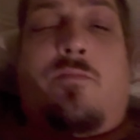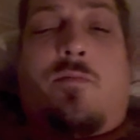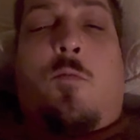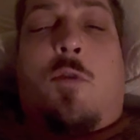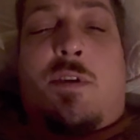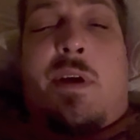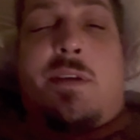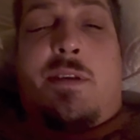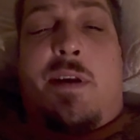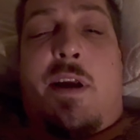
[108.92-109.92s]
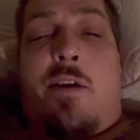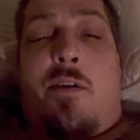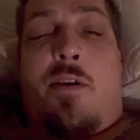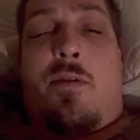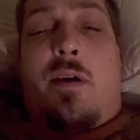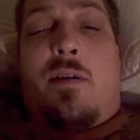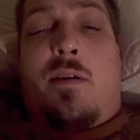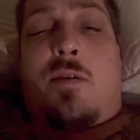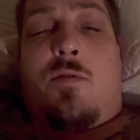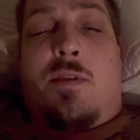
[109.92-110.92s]
Worst case scenario, I
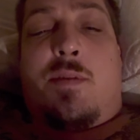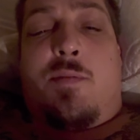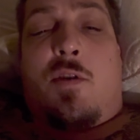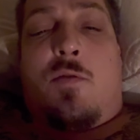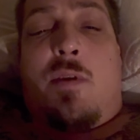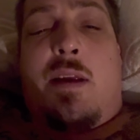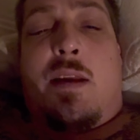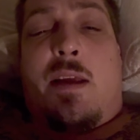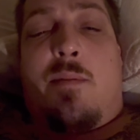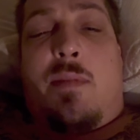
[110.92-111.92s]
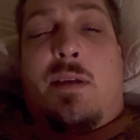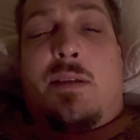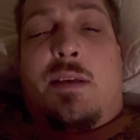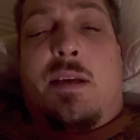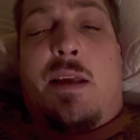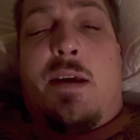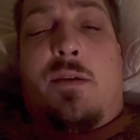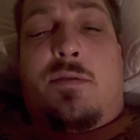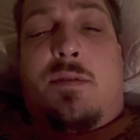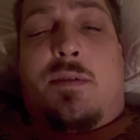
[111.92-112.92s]
quit smoking weed and get my
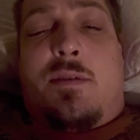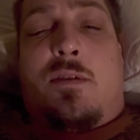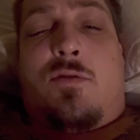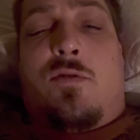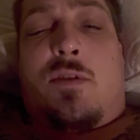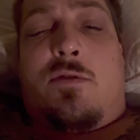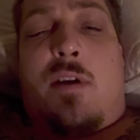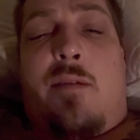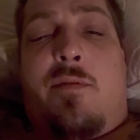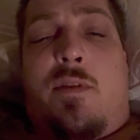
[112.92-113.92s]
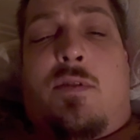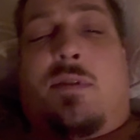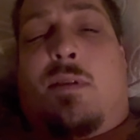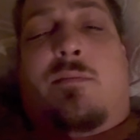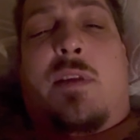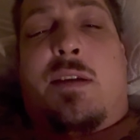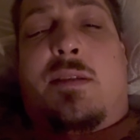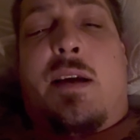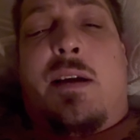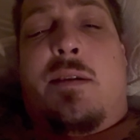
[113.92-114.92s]
CDLs and start truck driving or something
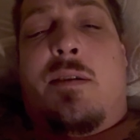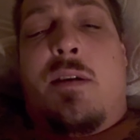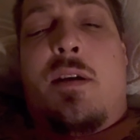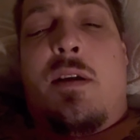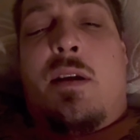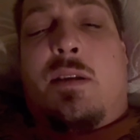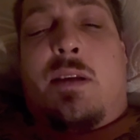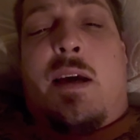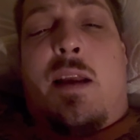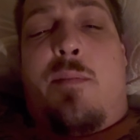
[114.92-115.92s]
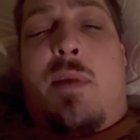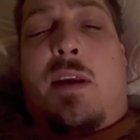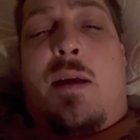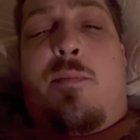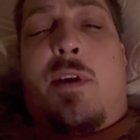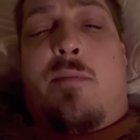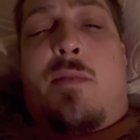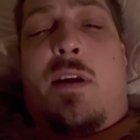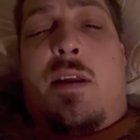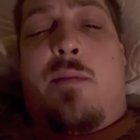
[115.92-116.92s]
like that, because I got to make that big
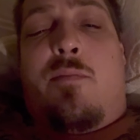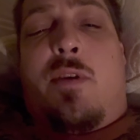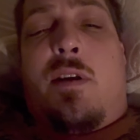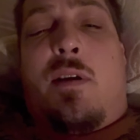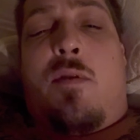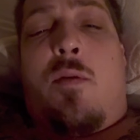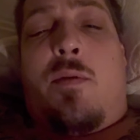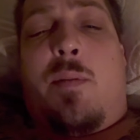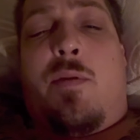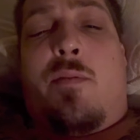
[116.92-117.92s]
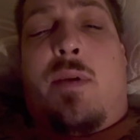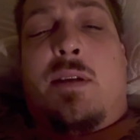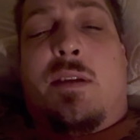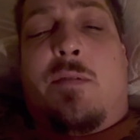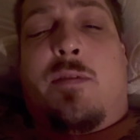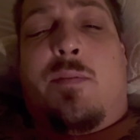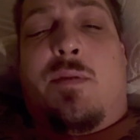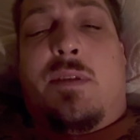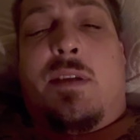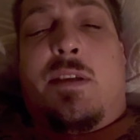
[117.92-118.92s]
money. But I'm hoping to put myself in a
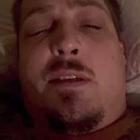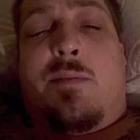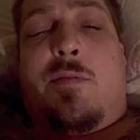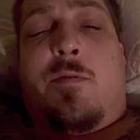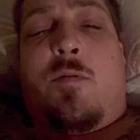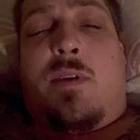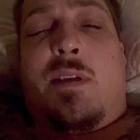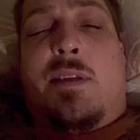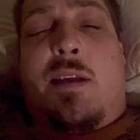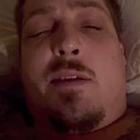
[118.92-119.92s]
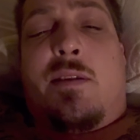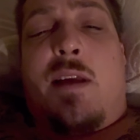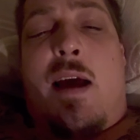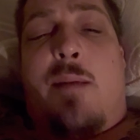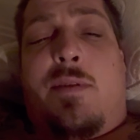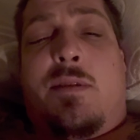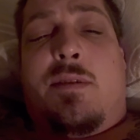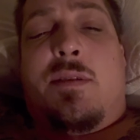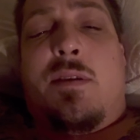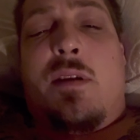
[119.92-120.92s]
position before anything
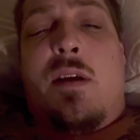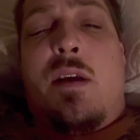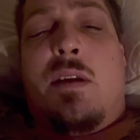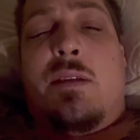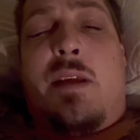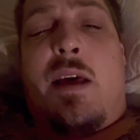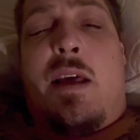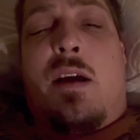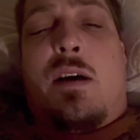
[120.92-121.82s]
happens that